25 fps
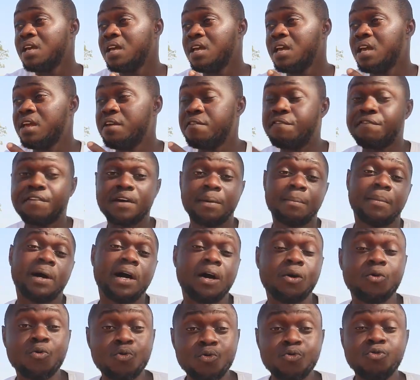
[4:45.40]
a farmer
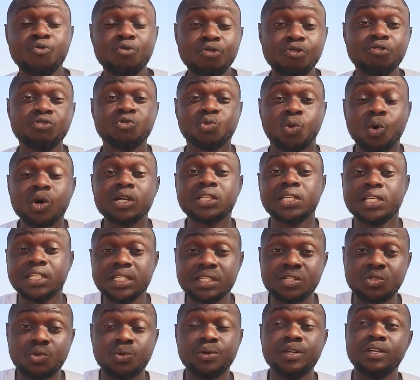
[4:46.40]
who knows what
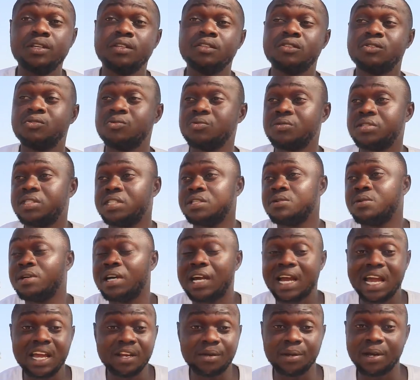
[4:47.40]
he's doing to still
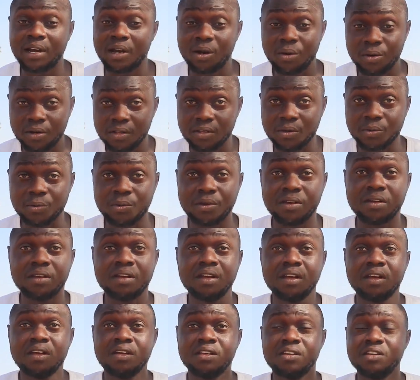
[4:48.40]
guide you along the way.
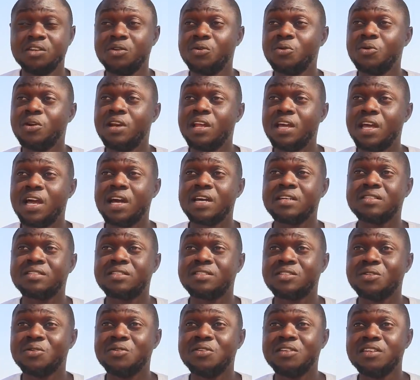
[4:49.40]
You know,
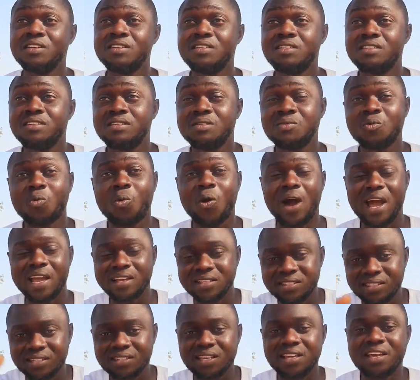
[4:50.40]
layers, you need
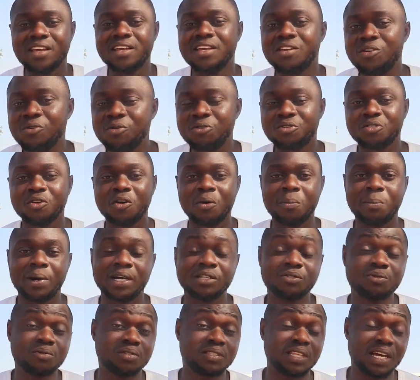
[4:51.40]
quite a huge number
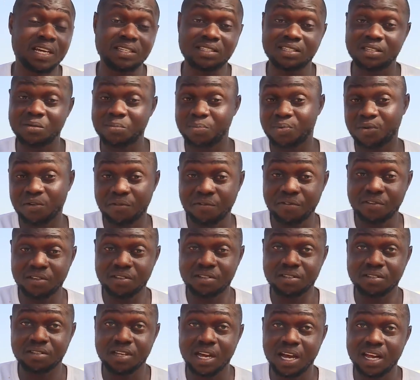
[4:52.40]
to start seeing
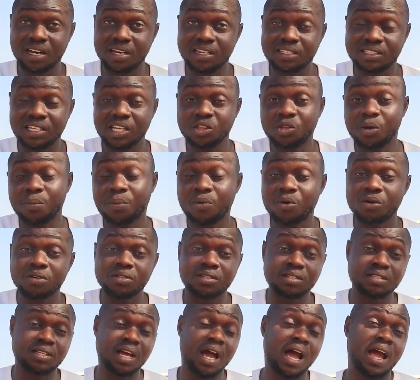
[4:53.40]
profits, and the startup
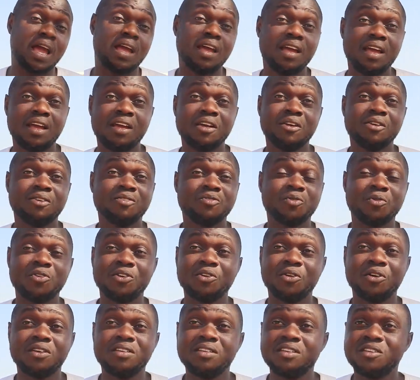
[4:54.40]
cost is high. So you
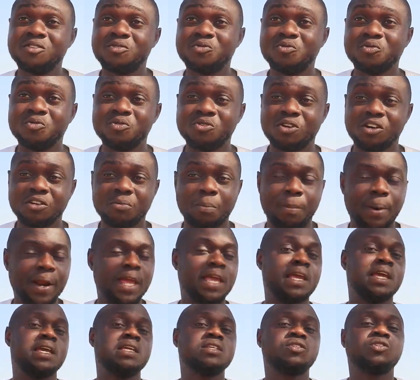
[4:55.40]
don't need to just
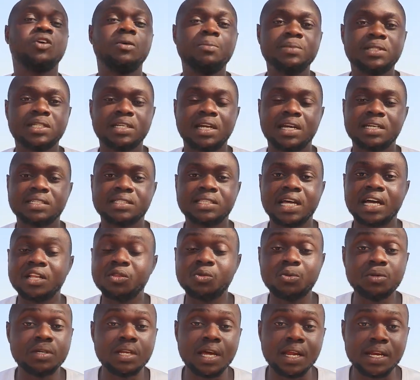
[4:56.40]
bring in something and
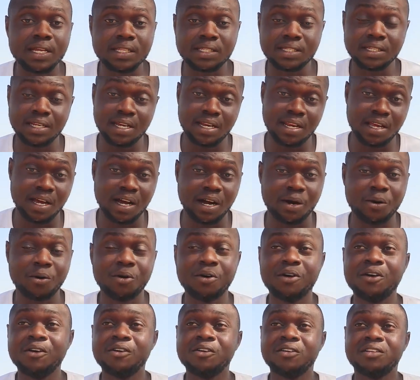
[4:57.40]
start doing anything
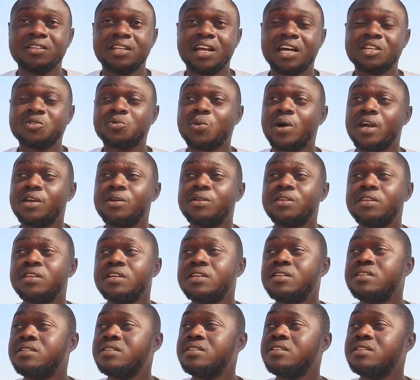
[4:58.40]
anyhow. That's why you need